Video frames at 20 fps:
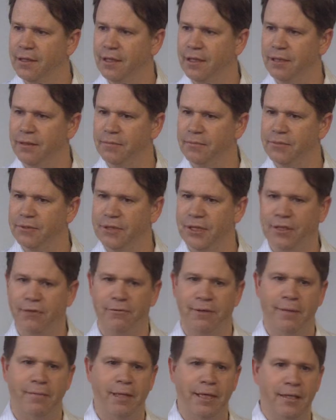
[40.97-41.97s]
so
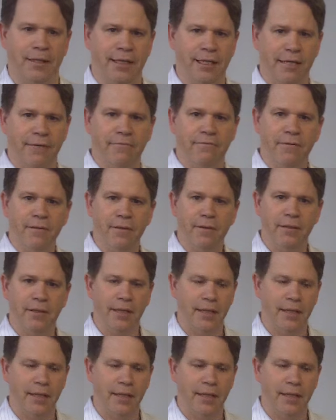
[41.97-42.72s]
that we might live,